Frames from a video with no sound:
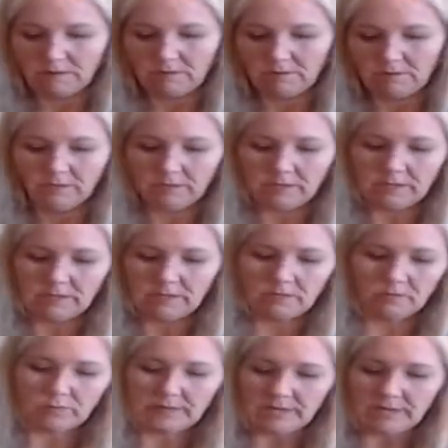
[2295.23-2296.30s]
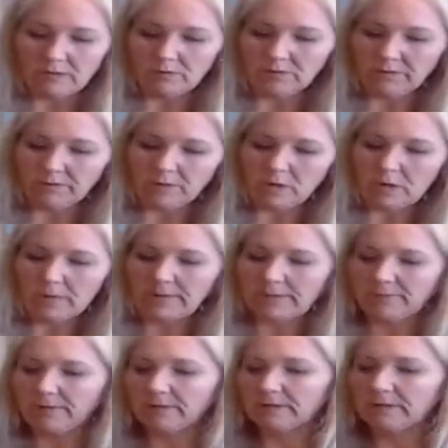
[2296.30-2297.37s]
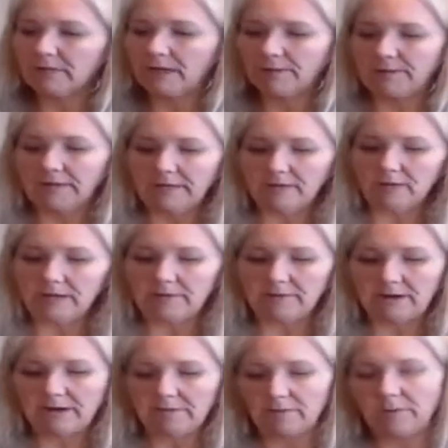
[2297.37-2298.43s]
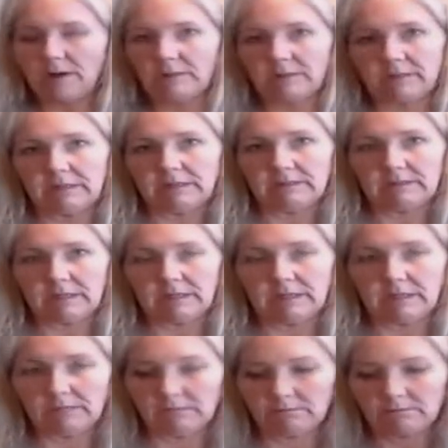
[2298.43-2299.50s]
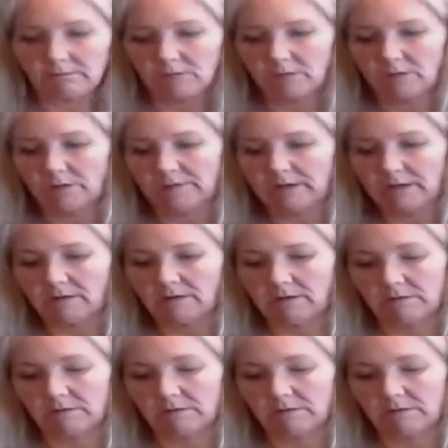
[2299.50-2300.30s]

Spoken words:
So here's without the blowout paper on the top, and I don't ever have a problem with it sticking to the metal.